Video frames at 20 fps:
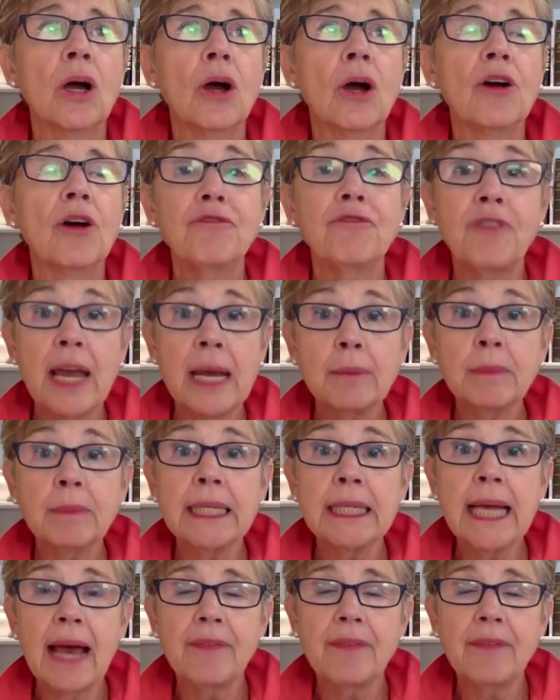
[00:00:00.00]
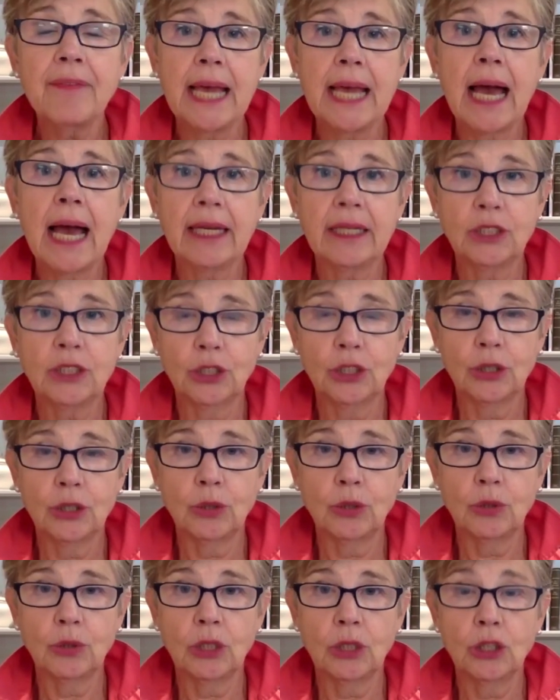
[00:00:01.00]
her family had the
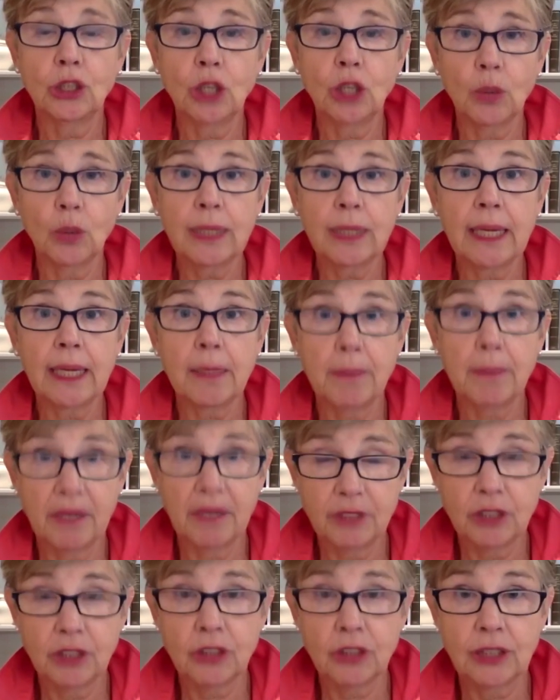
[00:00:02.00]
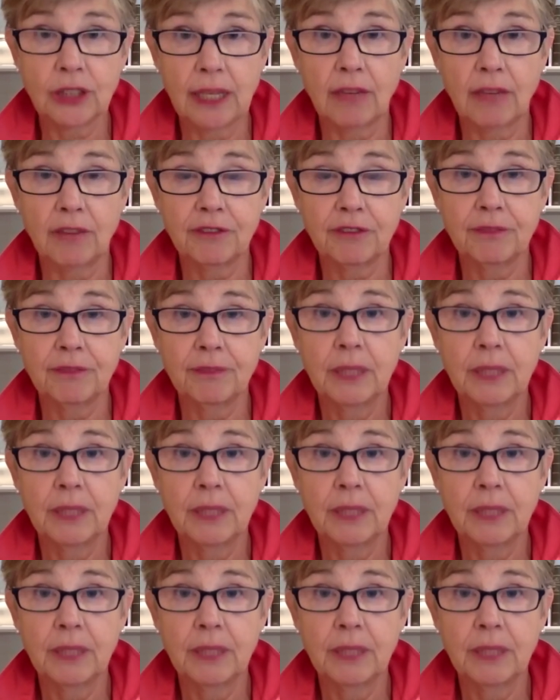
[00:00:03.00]
attitude, "Don't get above yourself."